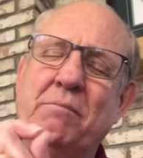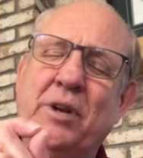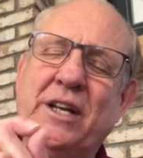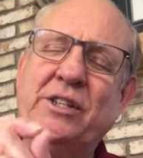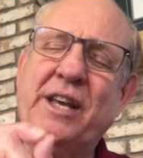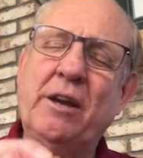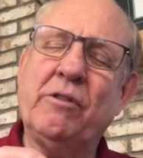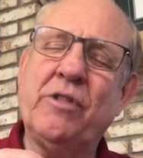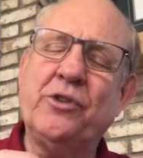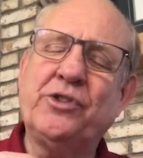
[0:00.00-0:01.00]
please
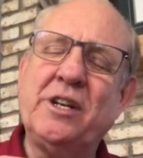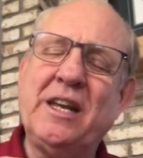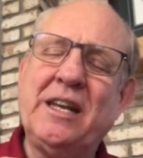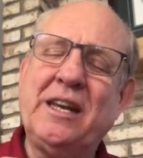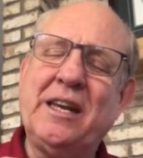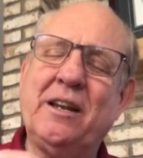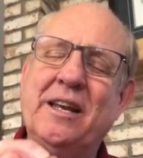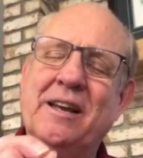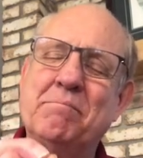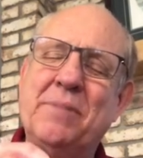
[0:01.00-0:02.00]
heal those that need
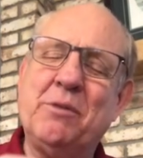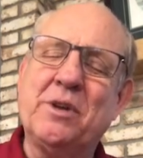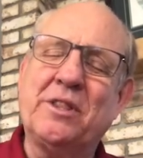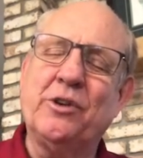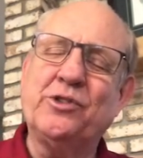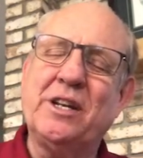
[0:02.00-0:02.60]
healing and be with those